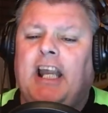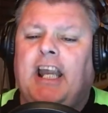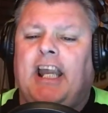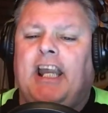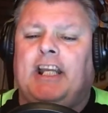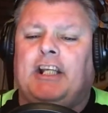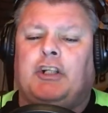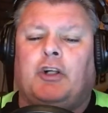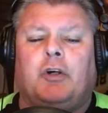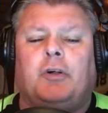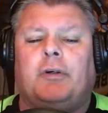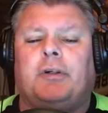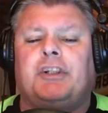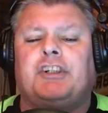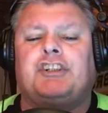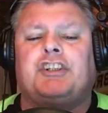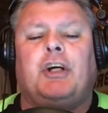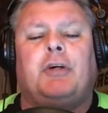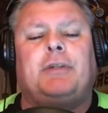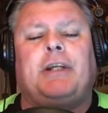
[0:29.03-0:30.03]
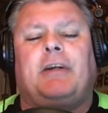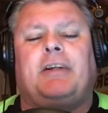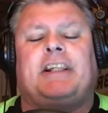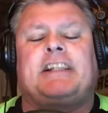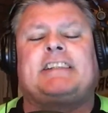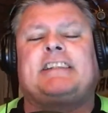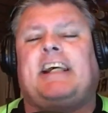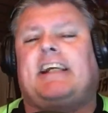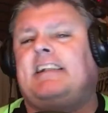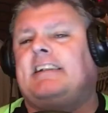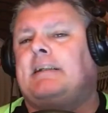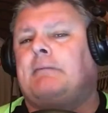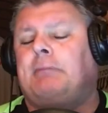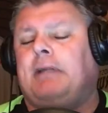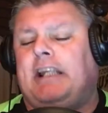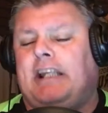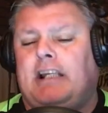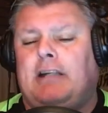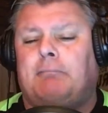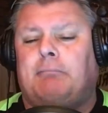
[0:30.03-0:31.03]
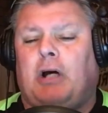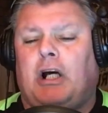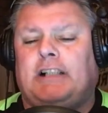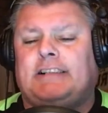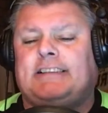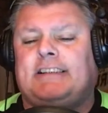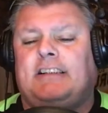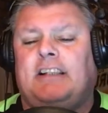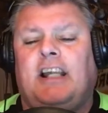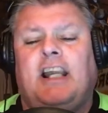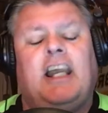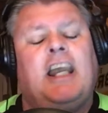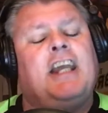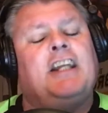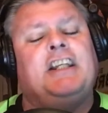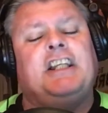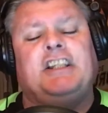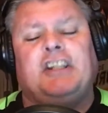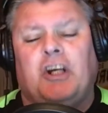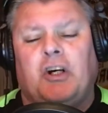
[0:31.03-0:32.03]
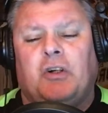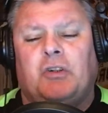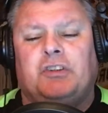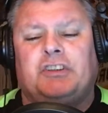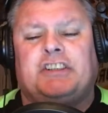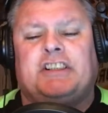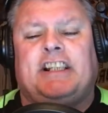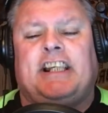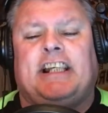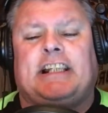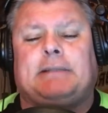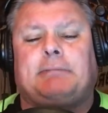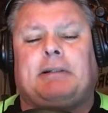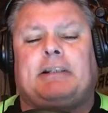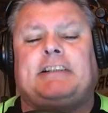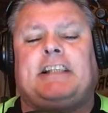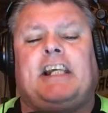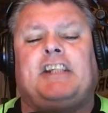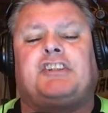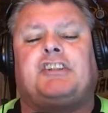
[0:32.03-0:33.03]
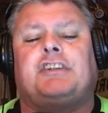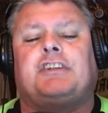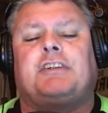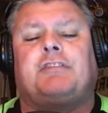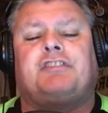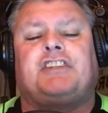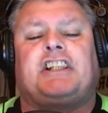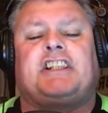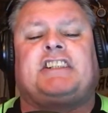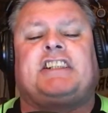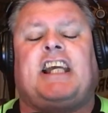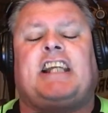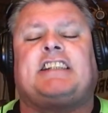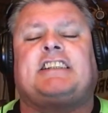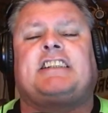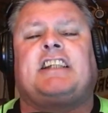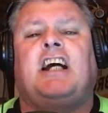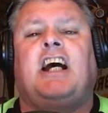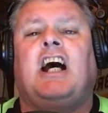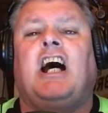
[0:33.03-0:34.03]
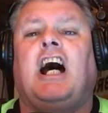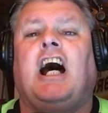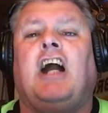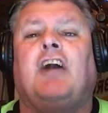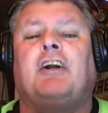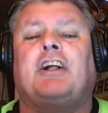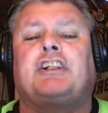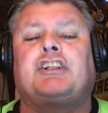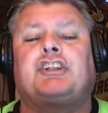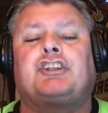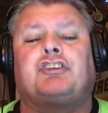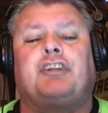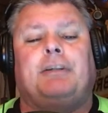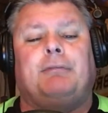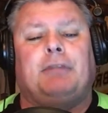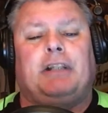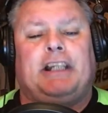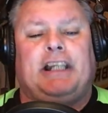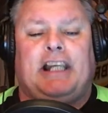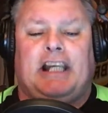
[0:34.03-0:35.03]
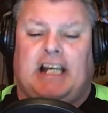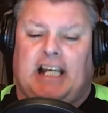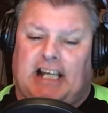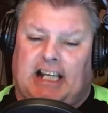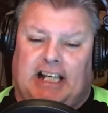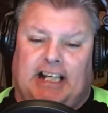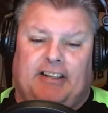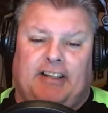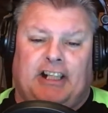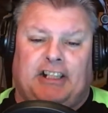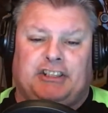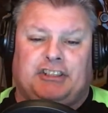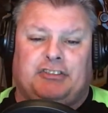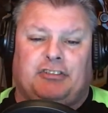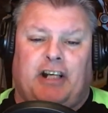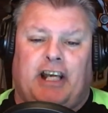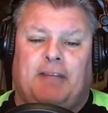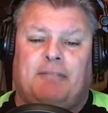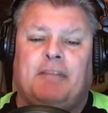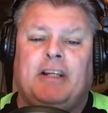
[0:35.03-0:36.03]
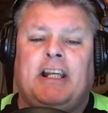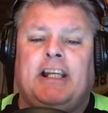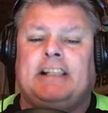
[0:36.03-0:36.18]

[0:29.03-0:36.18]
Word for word: and Cora is no doubt excited to be in Boston, and he knows the expectations of success are extremely high. That's right.